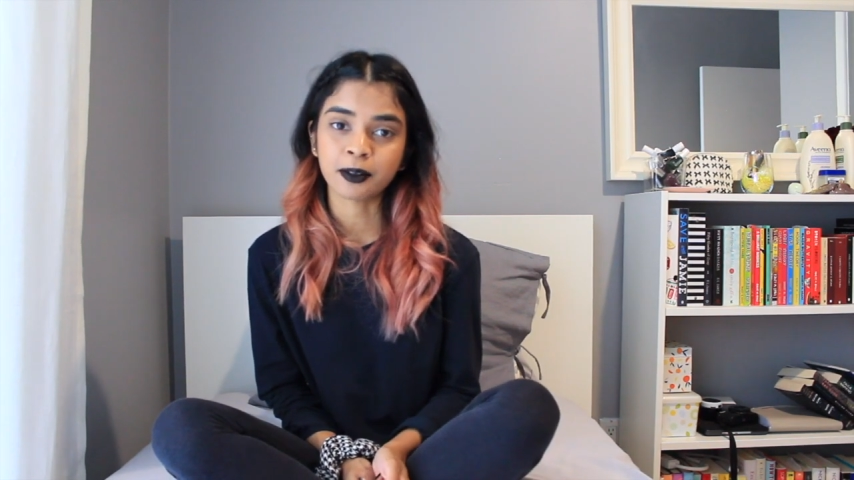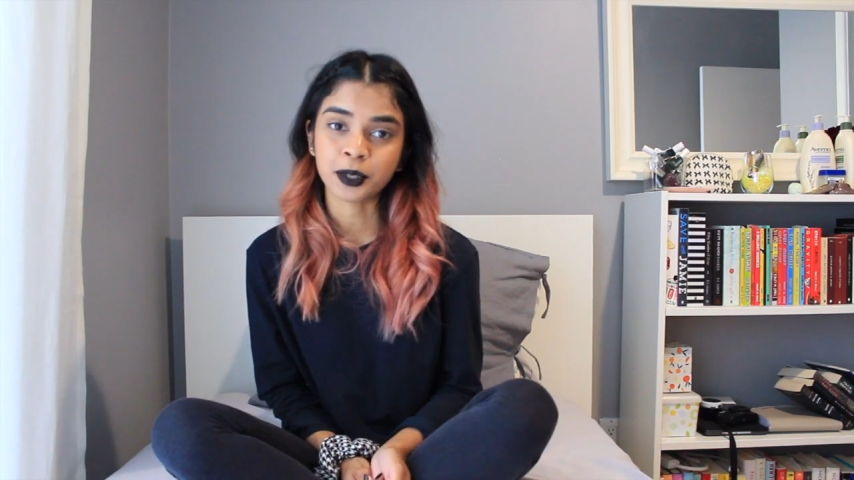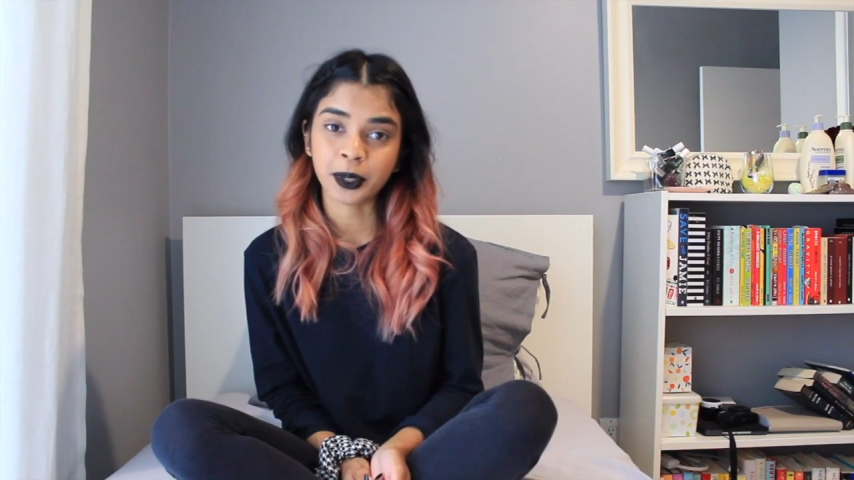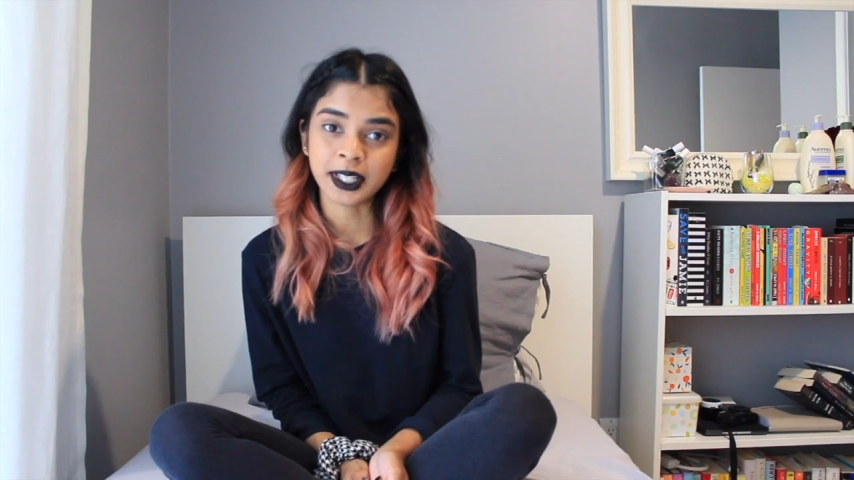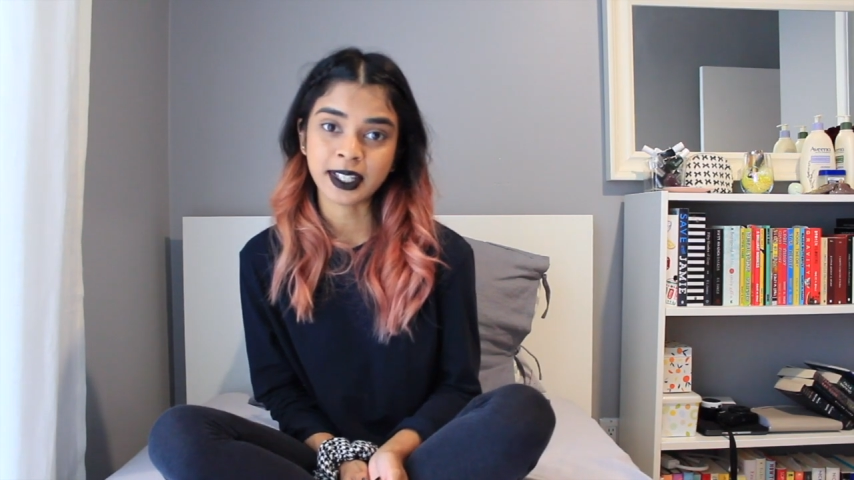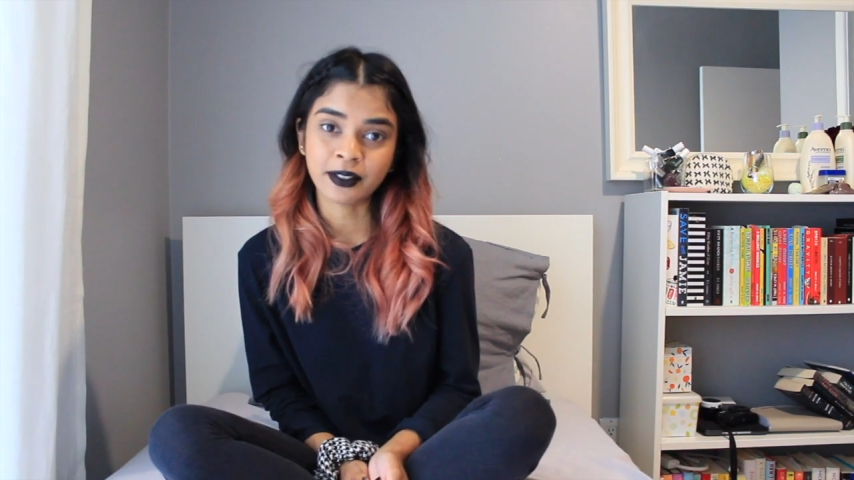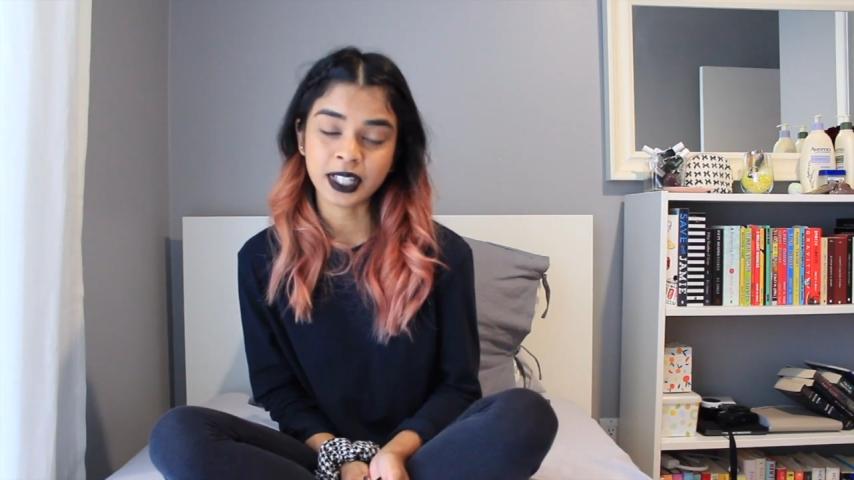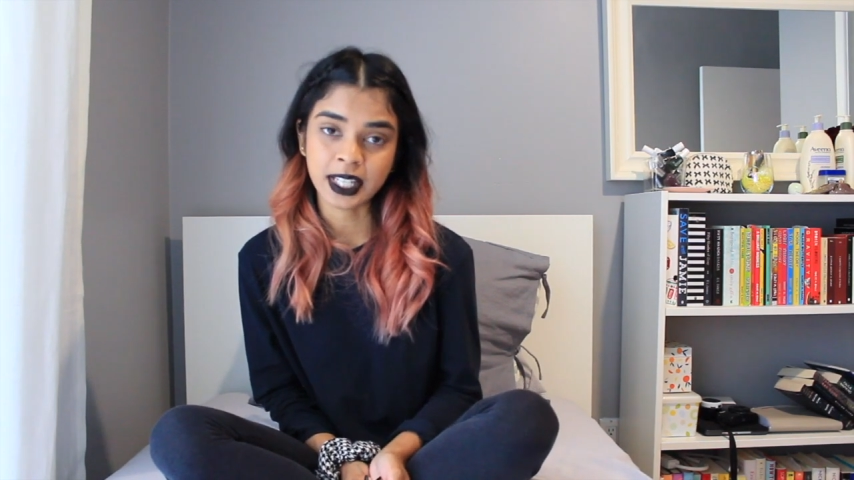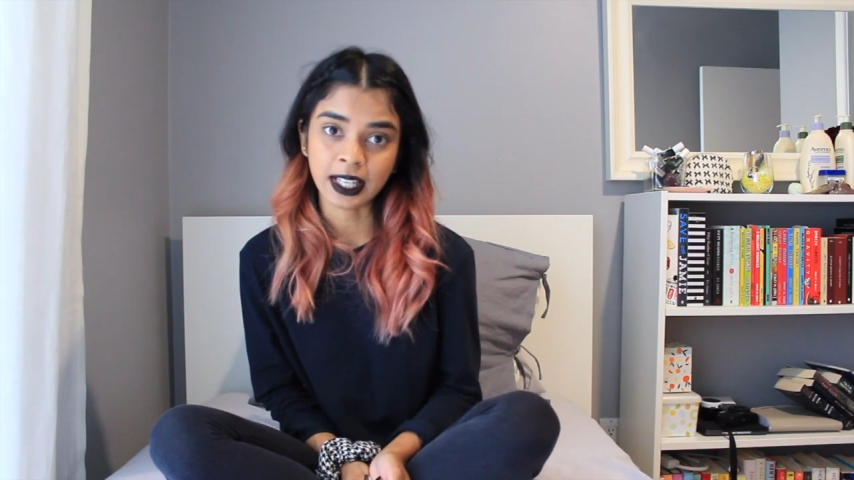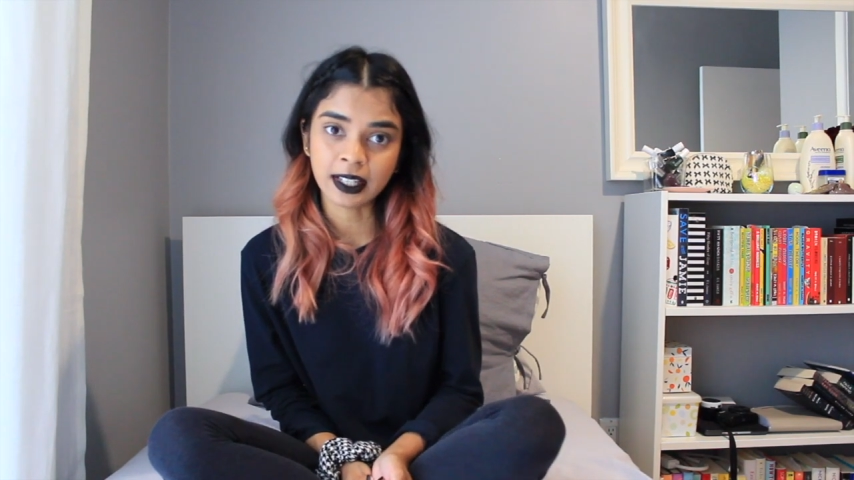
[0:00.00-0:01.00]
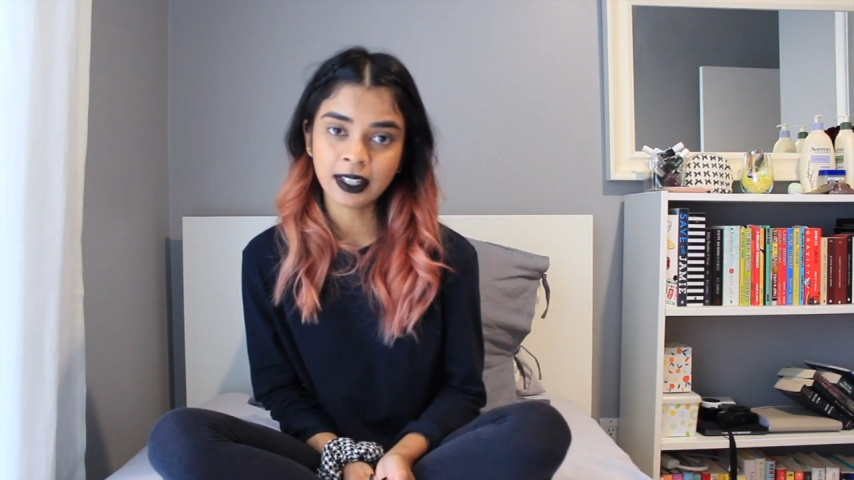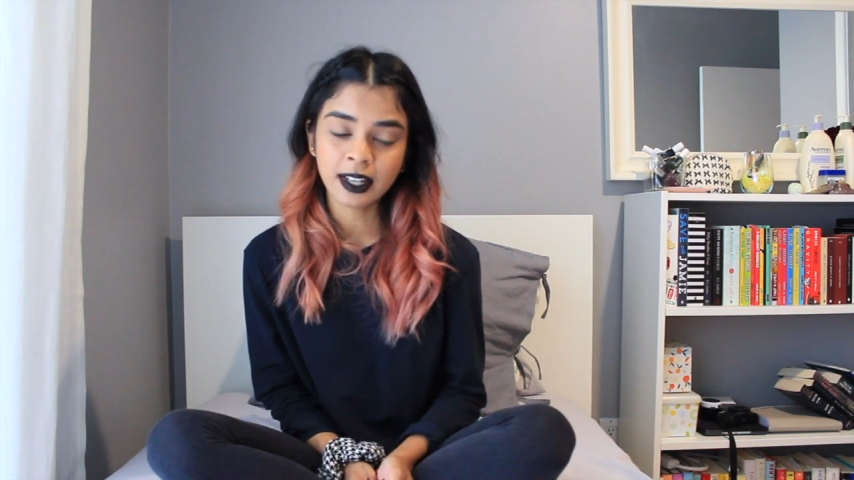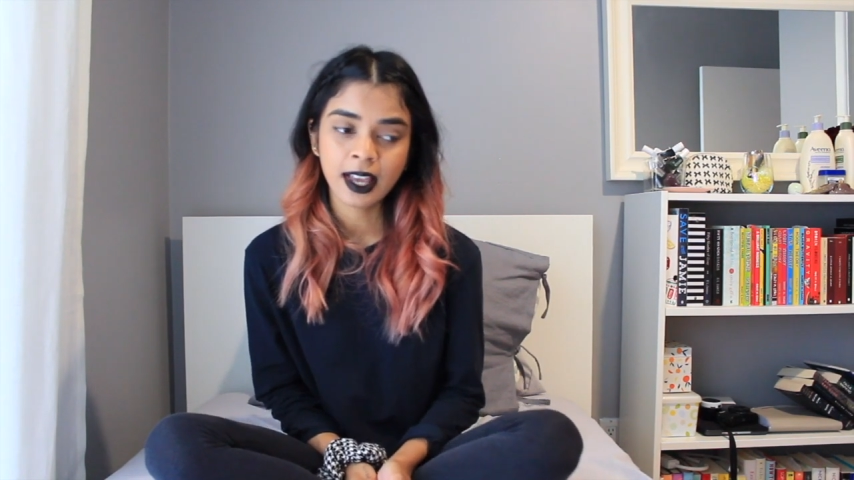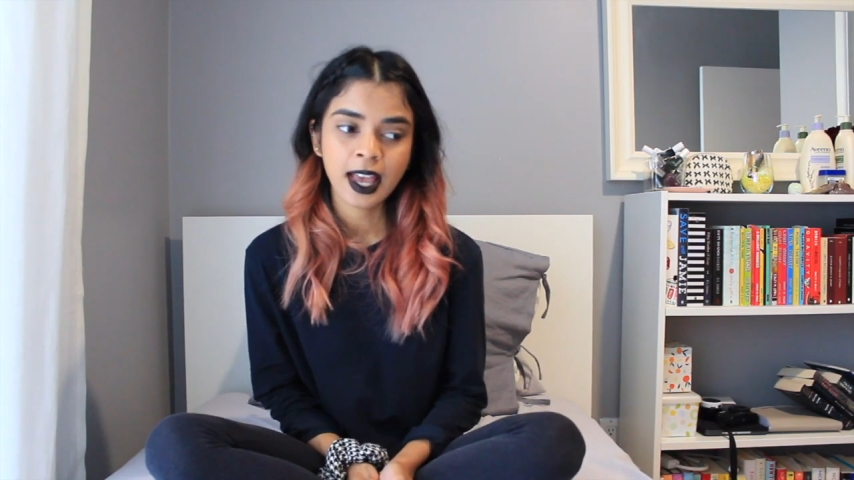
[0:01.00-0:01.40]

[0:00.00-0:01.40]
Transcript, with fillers: from 2017,